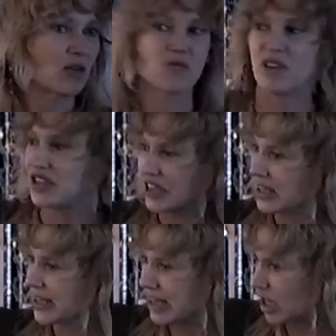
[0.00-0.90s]

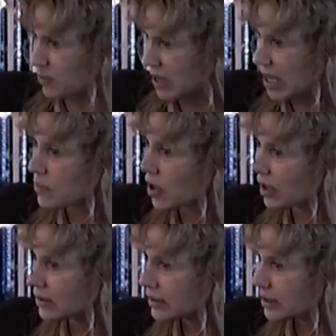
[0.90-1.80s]
physically ill
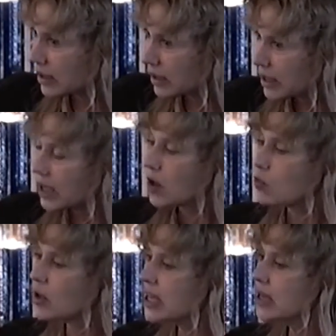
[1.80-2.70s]
people.
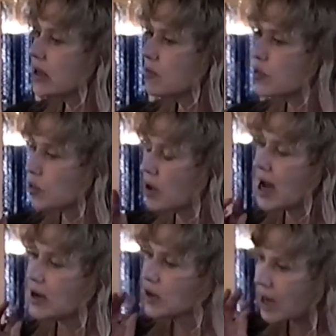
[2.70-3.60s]
We through
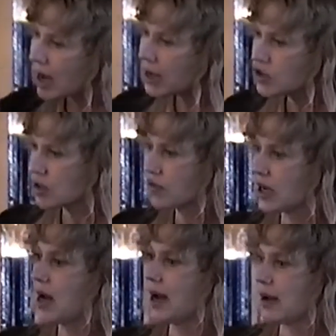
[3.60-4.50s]
knowledge of
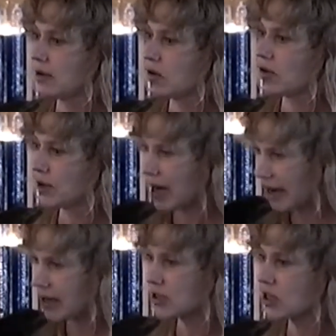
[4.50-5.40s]
God or the
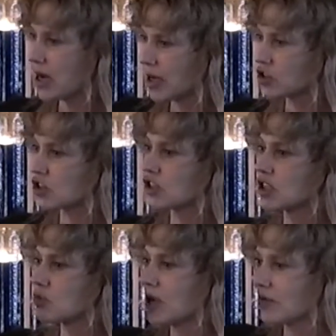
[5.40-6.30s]
highest consciousness,
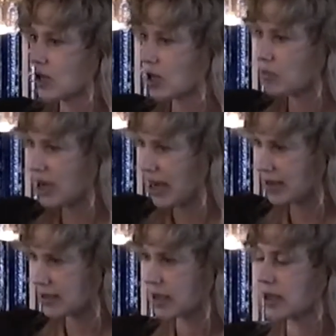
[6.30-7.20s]
we have the
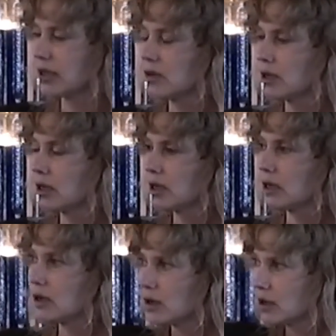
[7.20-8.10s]
capacity
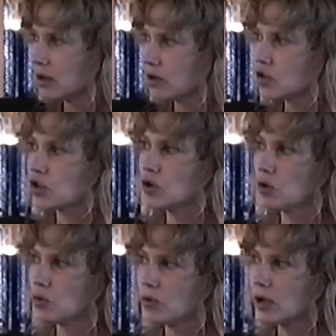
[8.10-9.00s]

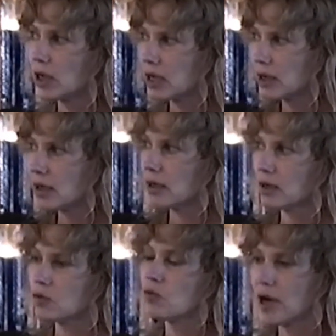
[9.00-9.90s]
to
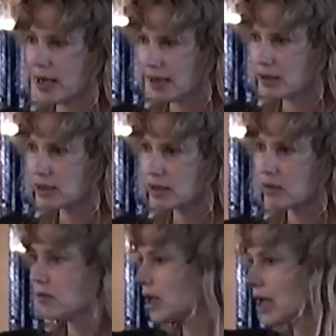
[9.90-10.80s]
raise
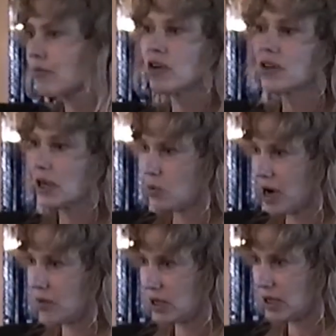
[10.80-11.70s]
everything
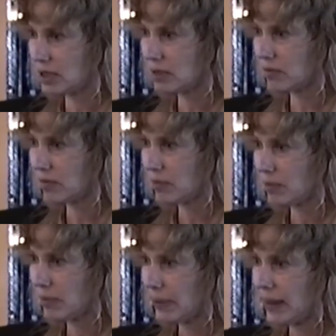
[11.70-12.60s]
around us.
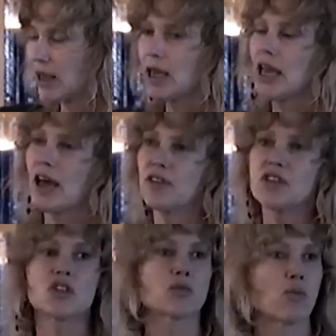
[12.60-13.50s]
And
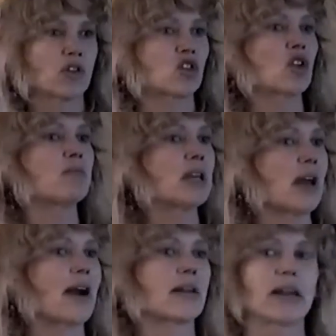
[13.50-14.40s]
this is what should be our